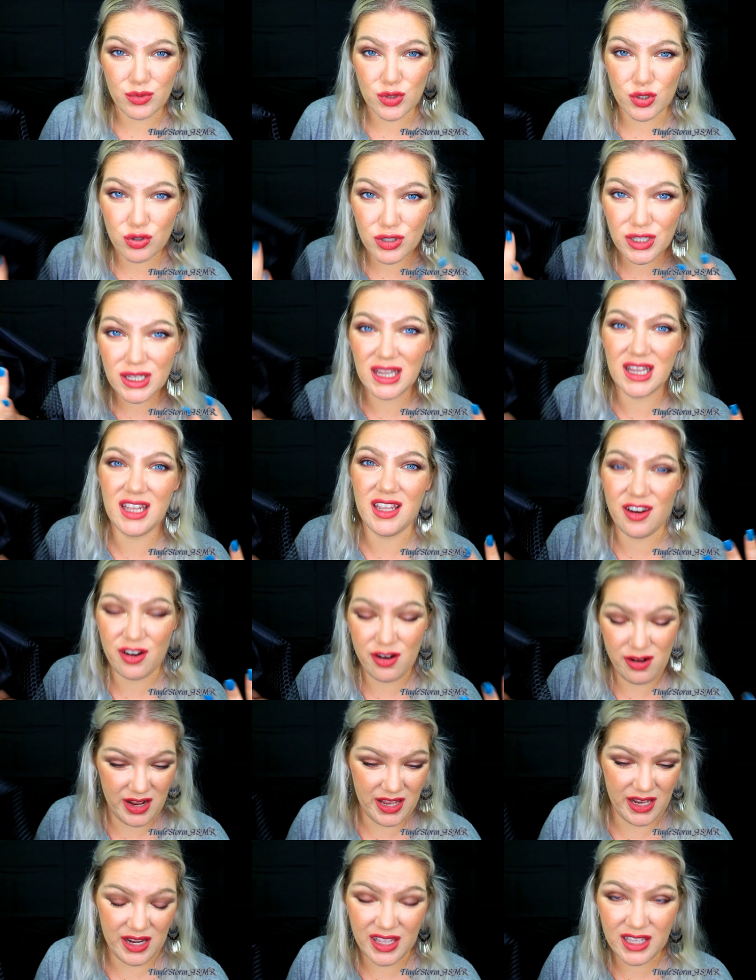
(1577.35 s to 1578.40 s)
You
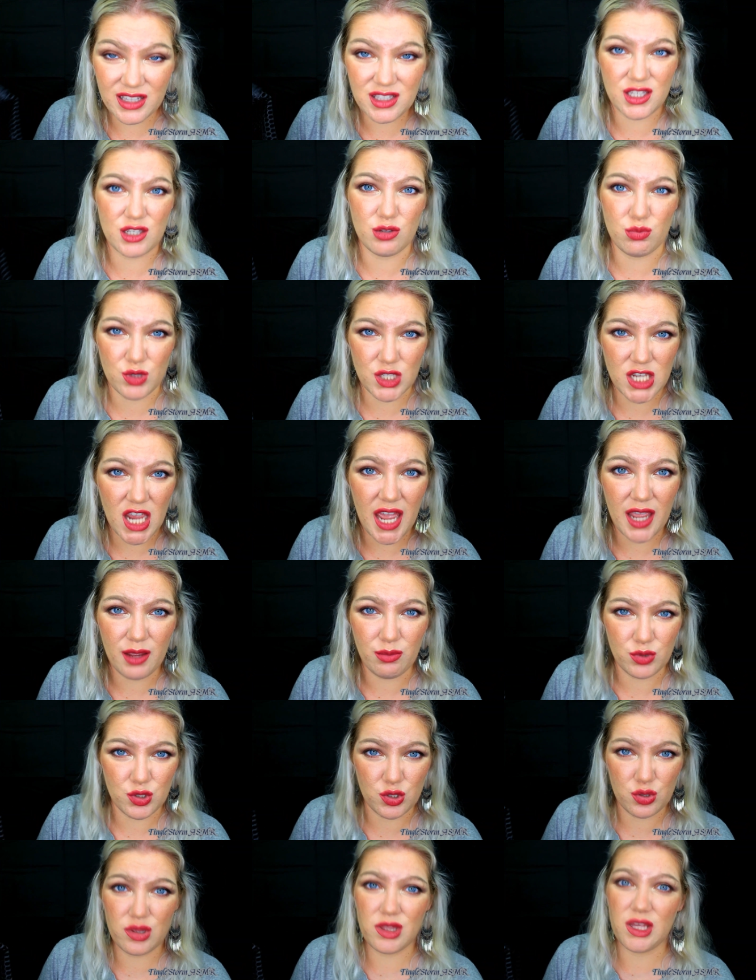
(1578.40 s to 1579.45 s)
clearly need some time
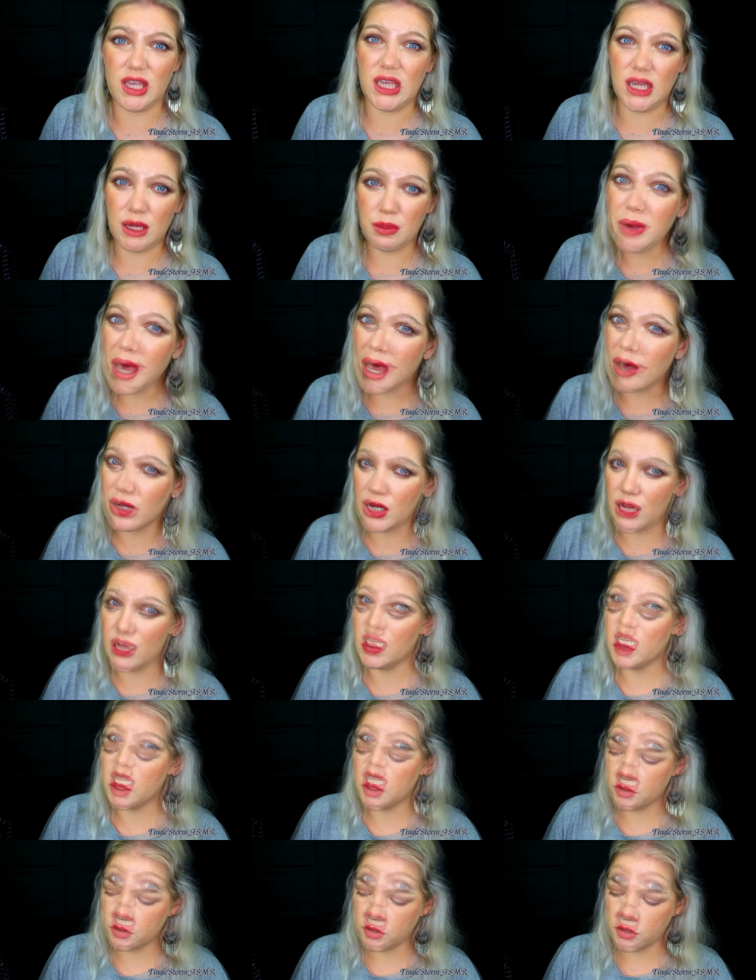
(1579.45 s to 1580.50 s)
to think about it.
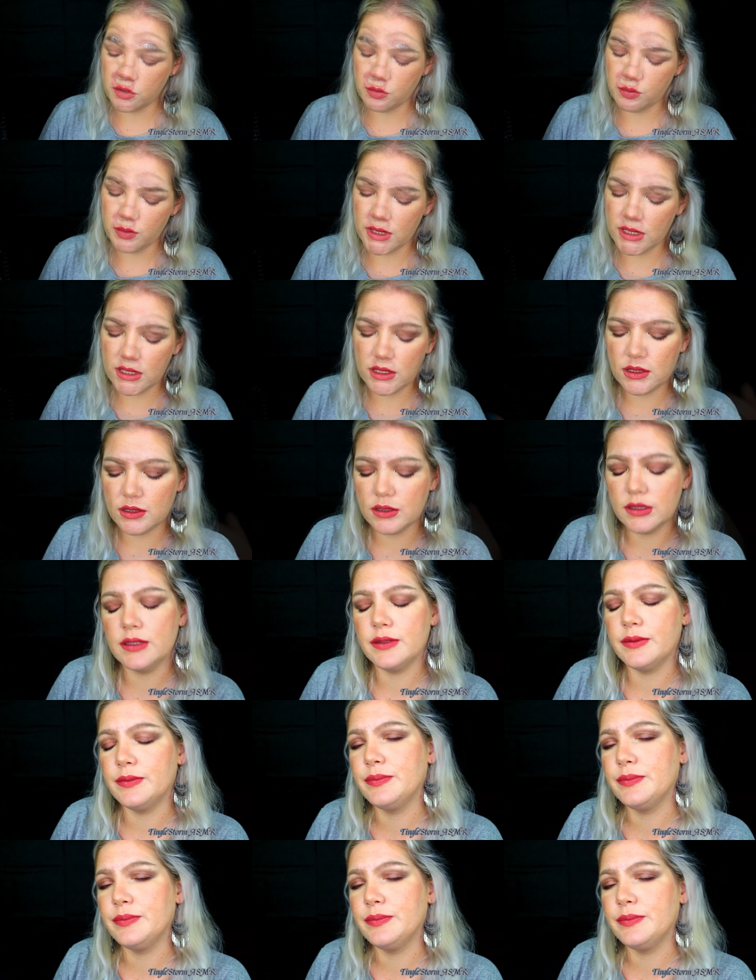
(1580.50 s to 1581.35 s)
What do you mean?